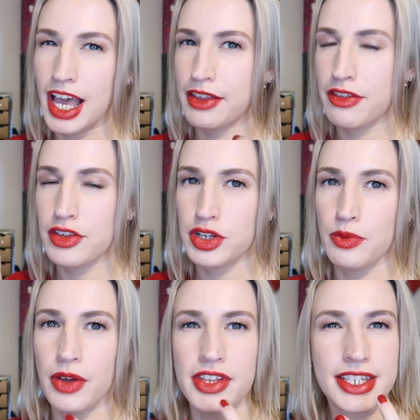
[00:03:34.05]
I think they do
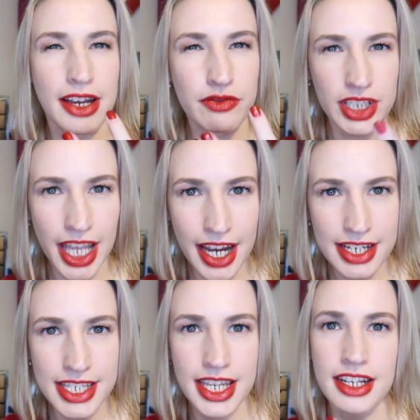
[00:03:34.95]
one that's like
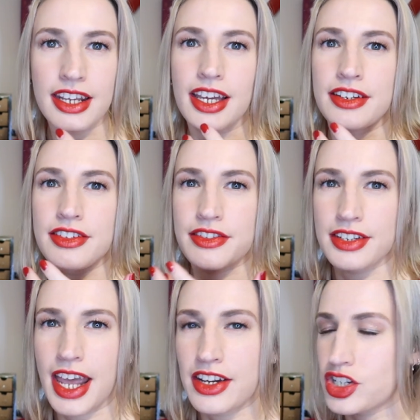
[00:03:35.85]
relaxing and
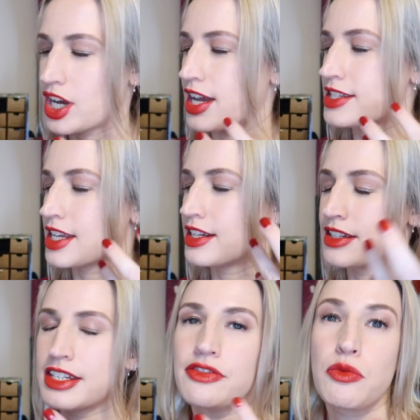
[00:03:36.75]
energizing
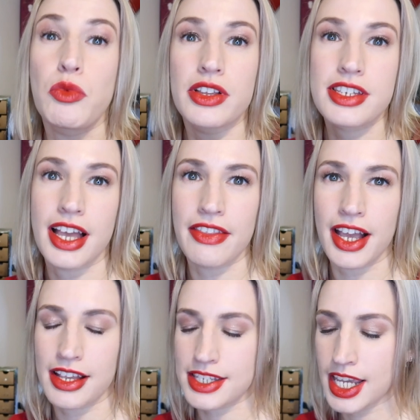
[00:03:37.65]
and different ones like
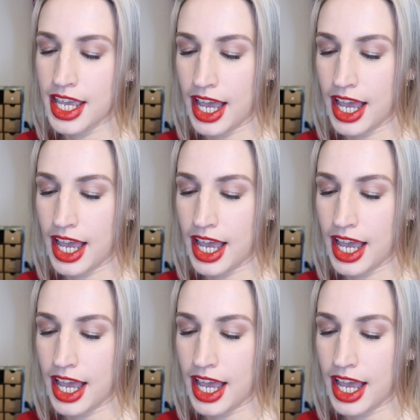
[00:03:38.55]
that.